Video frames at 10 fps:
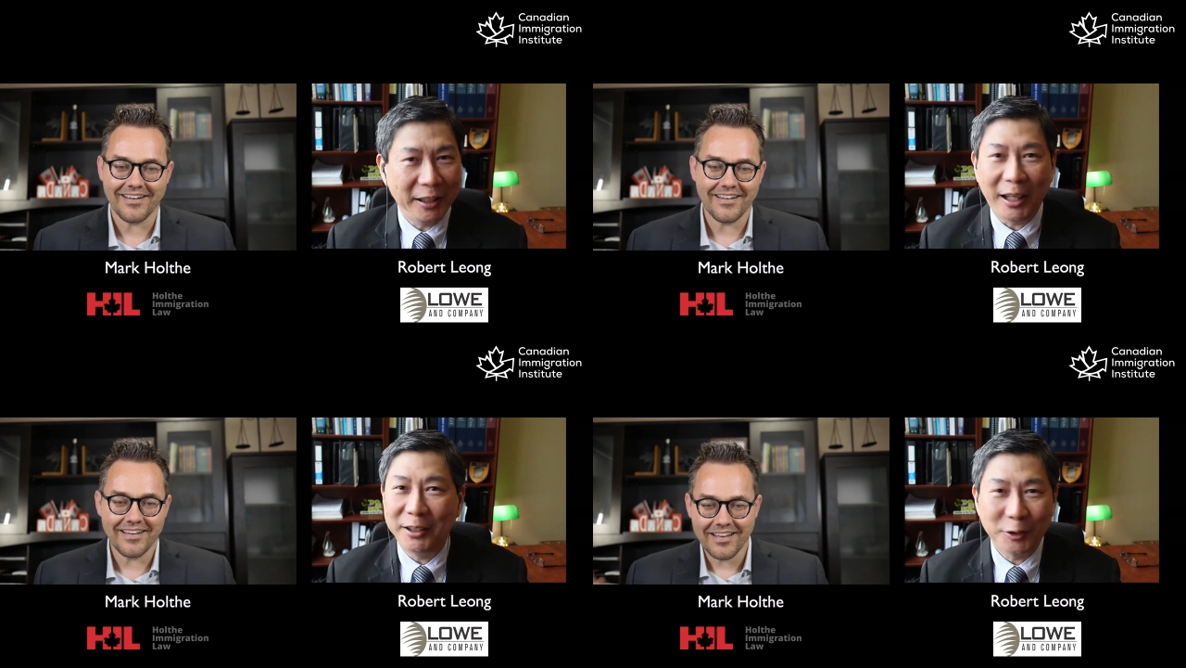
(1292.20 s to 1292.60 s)
Speaker 1: yeah.
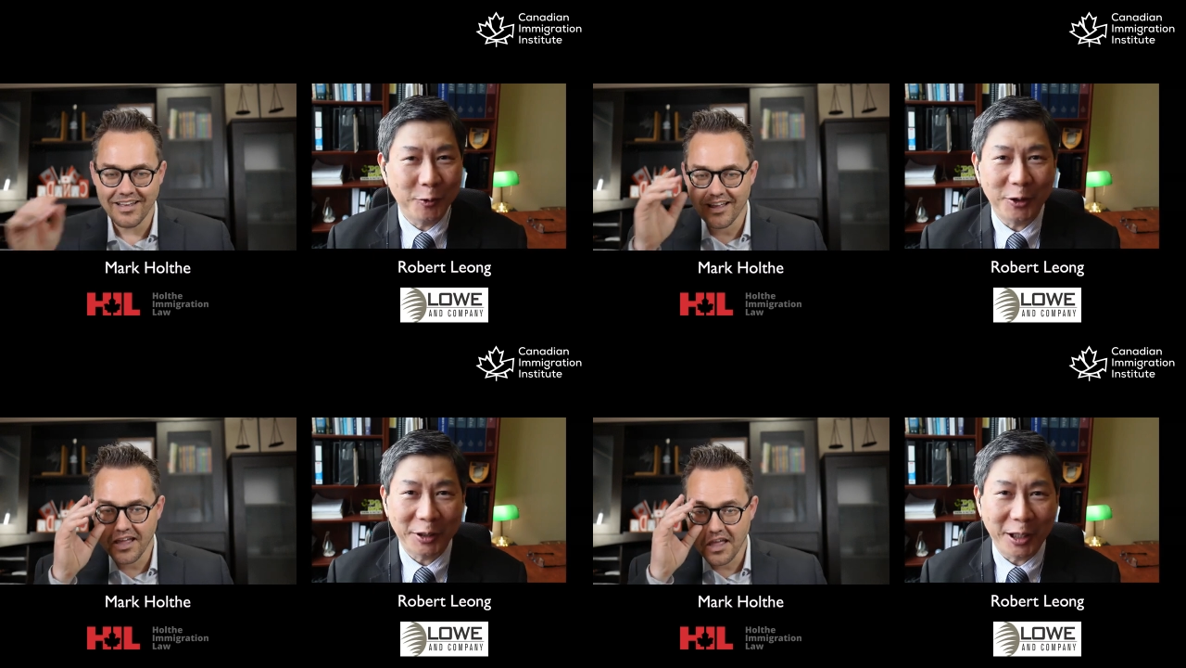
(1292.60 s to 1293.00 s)
I just
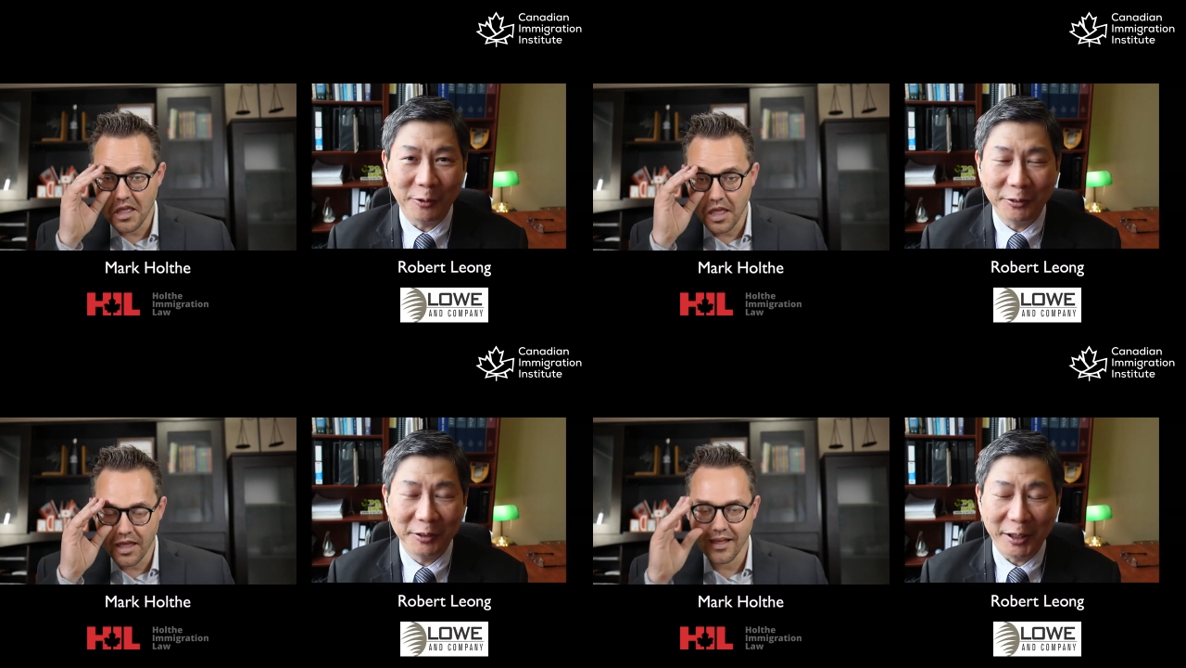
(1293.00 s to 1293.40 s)
walked out
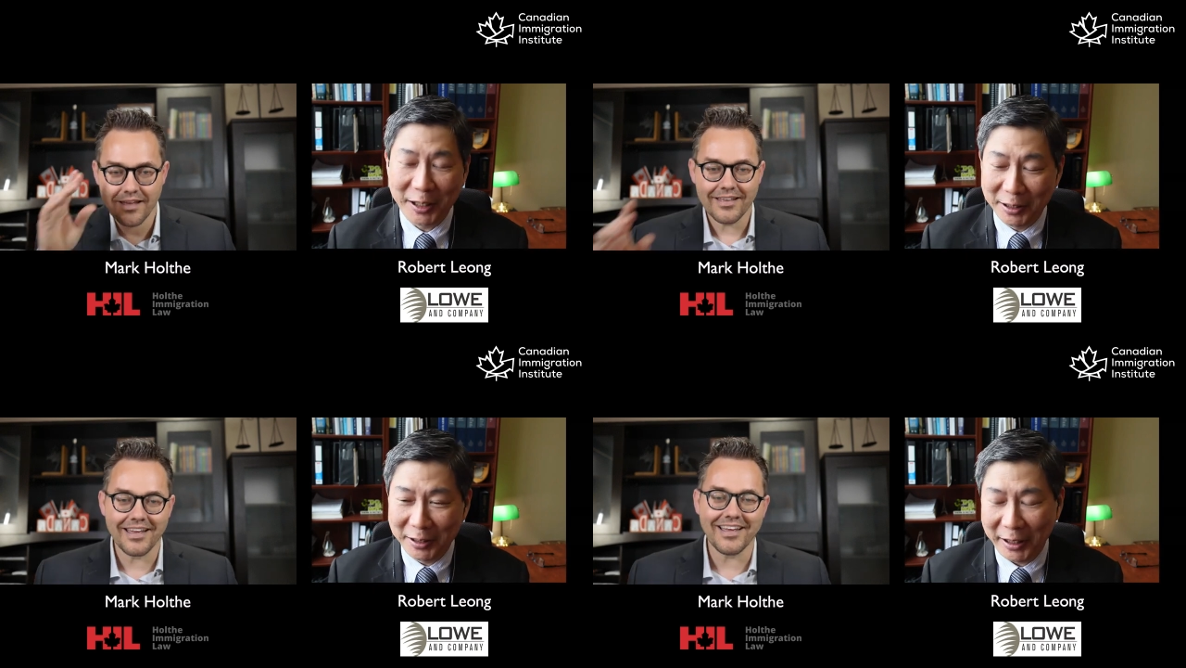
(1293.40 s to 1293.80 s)

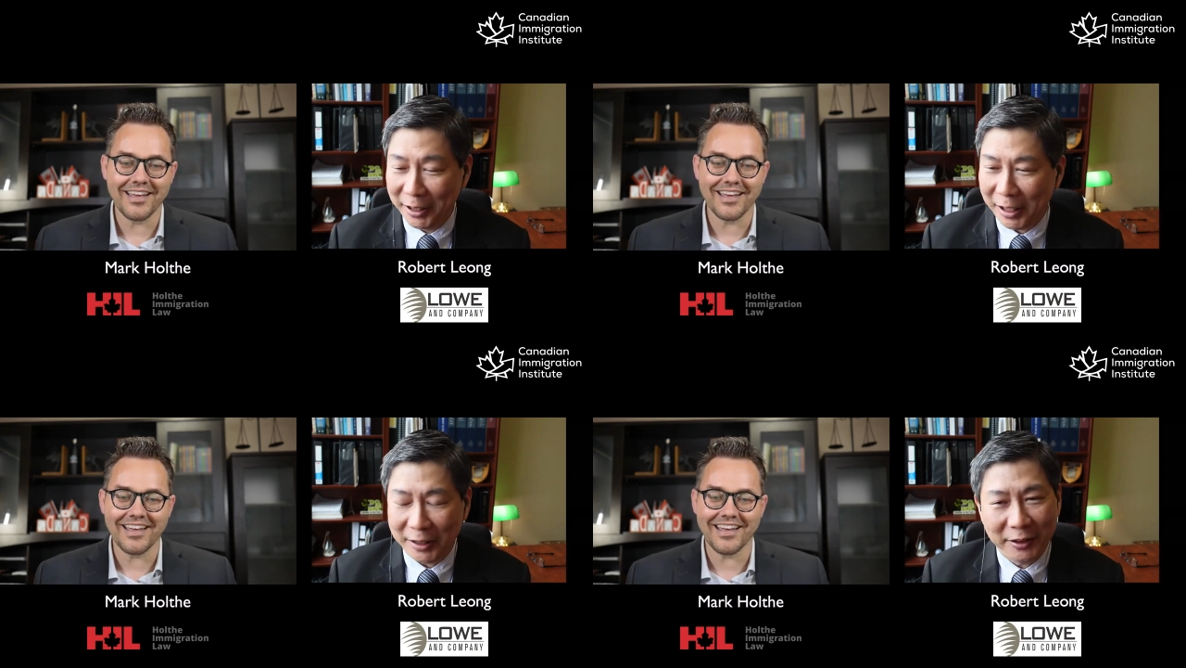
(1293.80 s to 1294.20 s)
and I
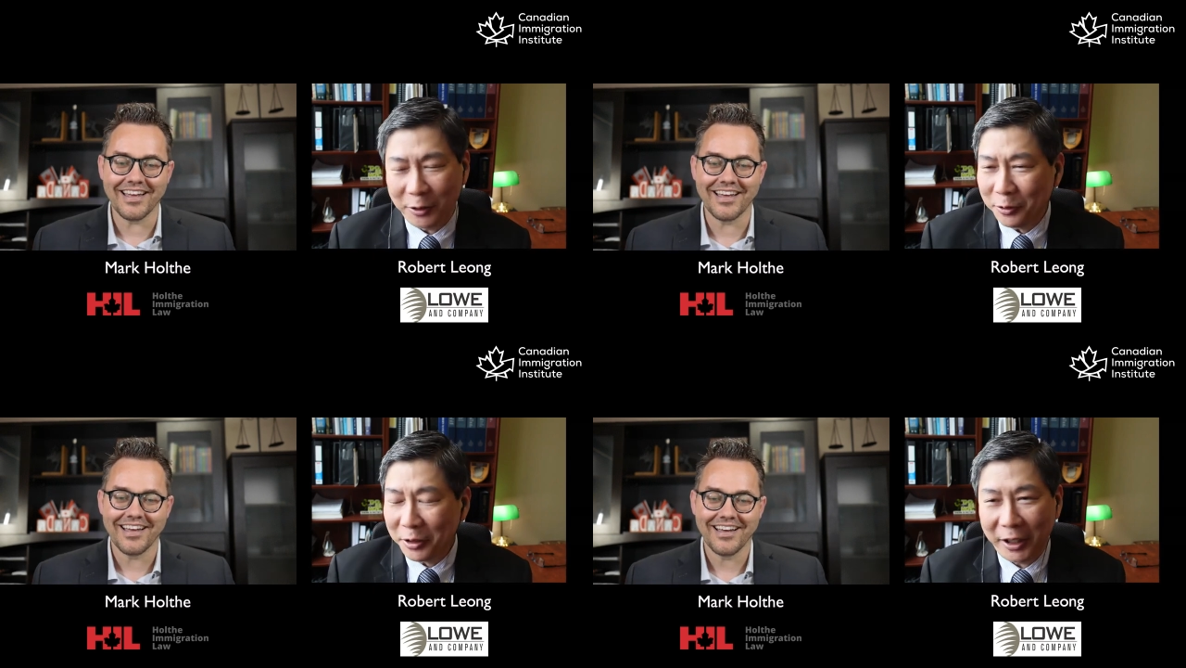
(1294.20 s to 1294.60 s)
said,
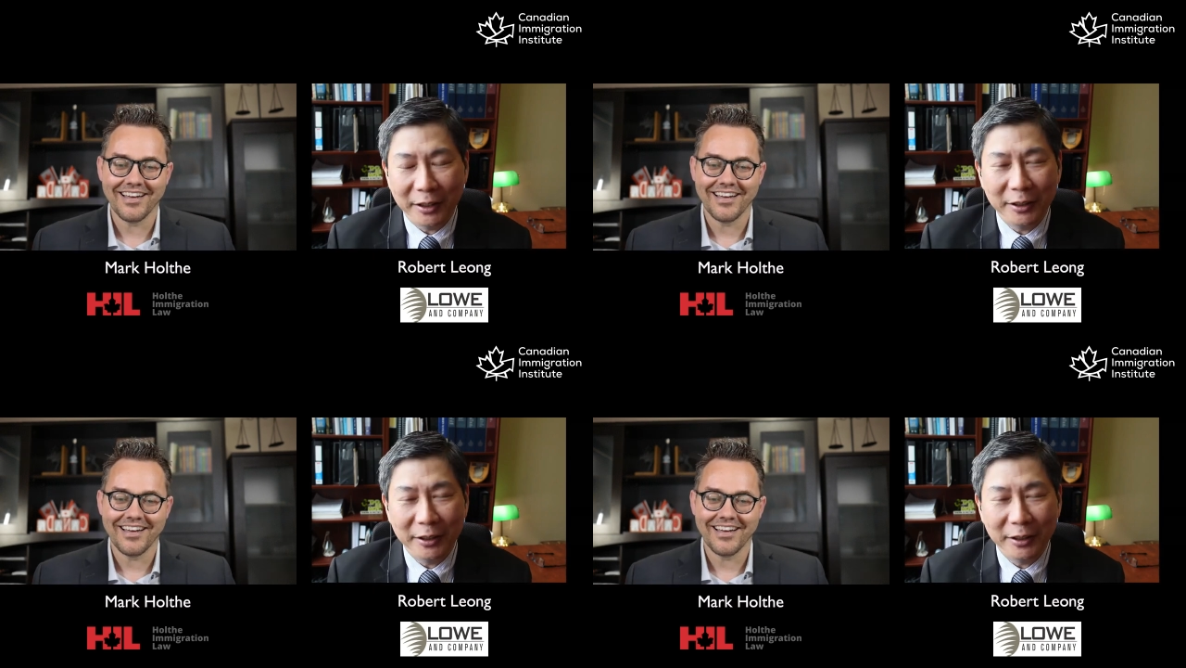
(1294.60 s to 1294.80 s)
okay,